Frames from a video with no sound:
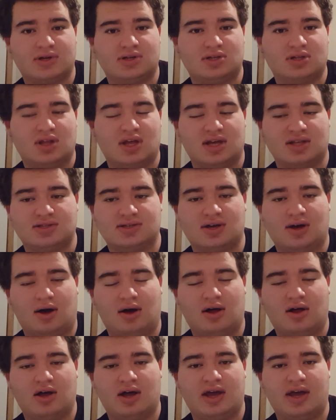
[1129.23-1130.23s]
pretty much
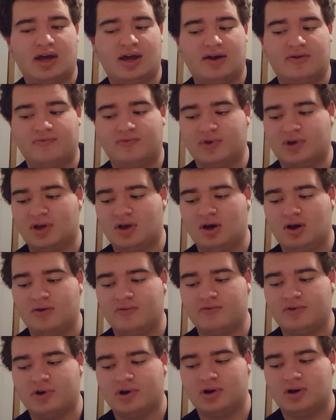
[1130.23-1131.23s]
that's all I have to
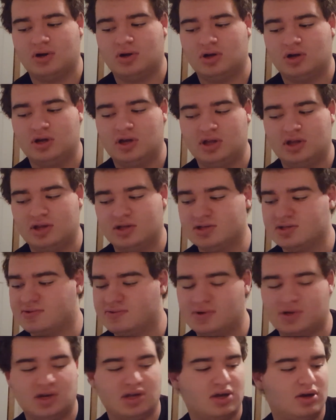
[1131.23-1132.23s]
cover
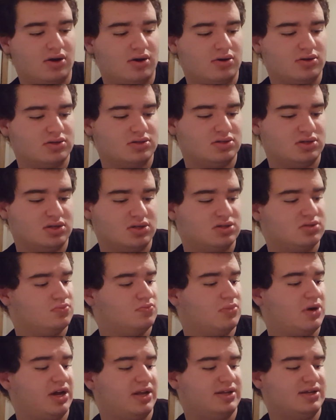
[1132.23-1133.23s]
in this video, is
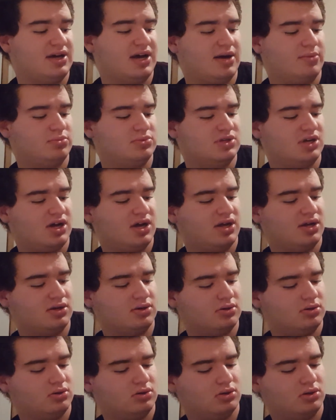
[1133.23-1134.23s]
just my top
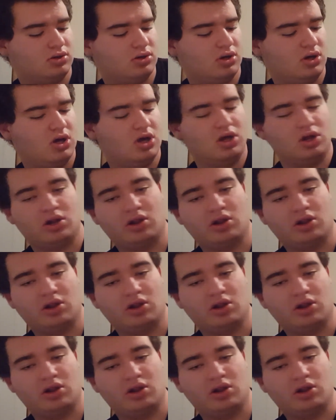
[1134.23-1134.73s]
10.